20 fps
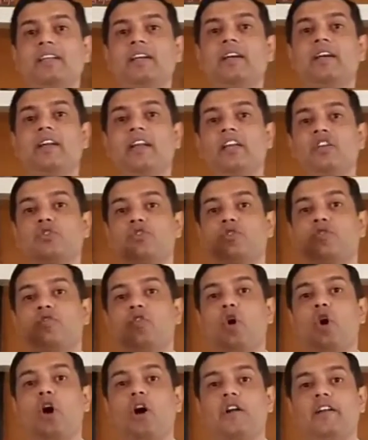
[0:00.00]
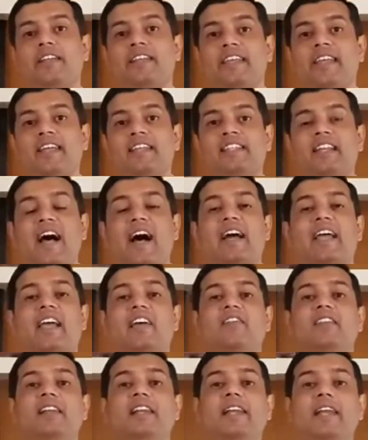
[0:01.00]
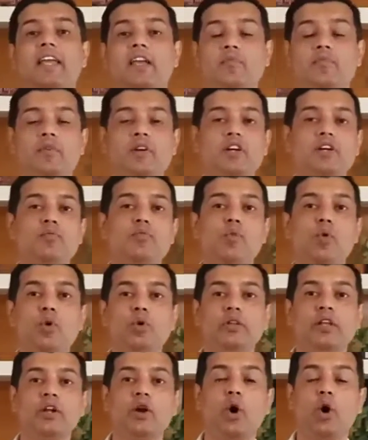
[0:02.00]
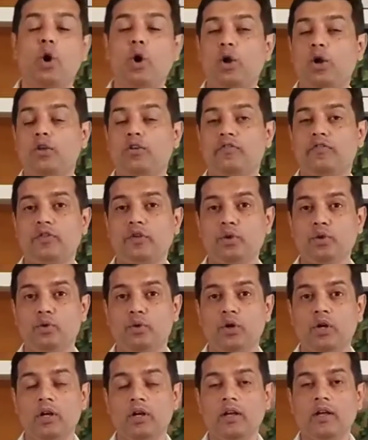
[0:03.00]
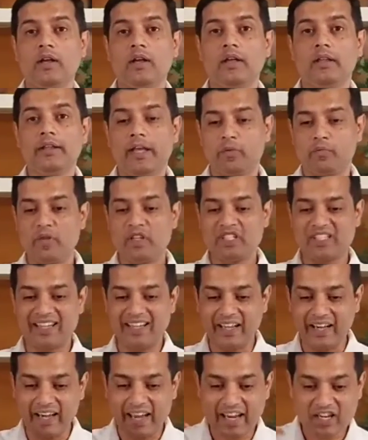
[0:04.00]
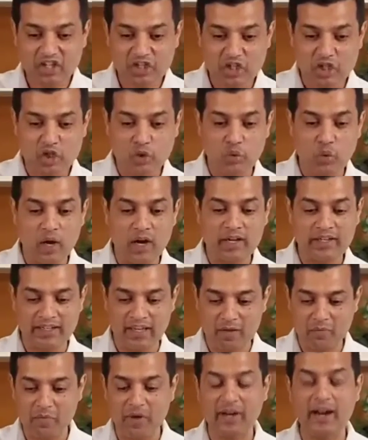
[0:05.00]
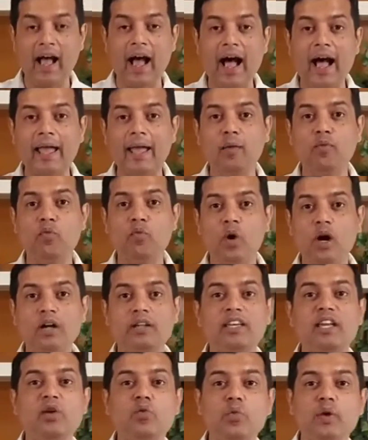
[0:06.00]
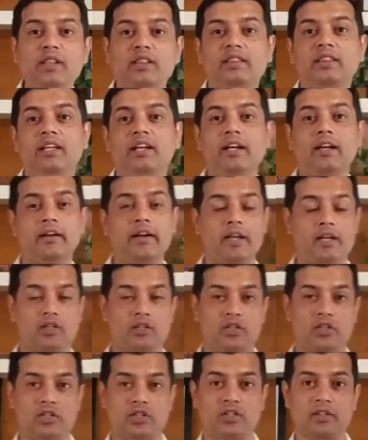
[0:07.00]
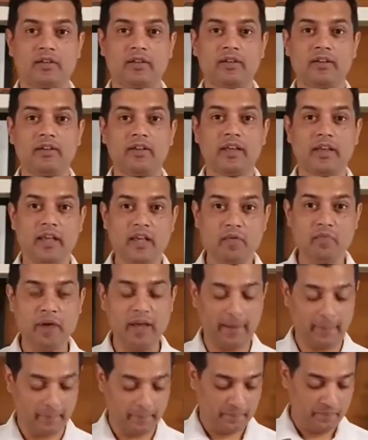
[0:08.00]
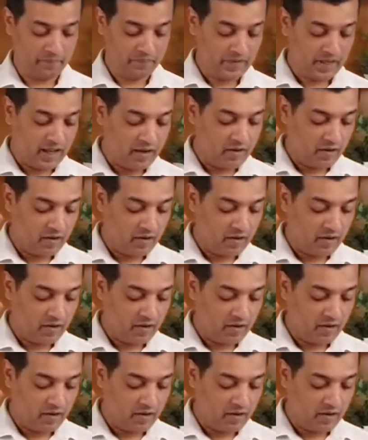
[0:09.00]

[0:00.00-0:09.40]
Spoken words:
by the grace of God, yet I have labored more than all of you. That means grace is working, but I am working with the grace. Amen.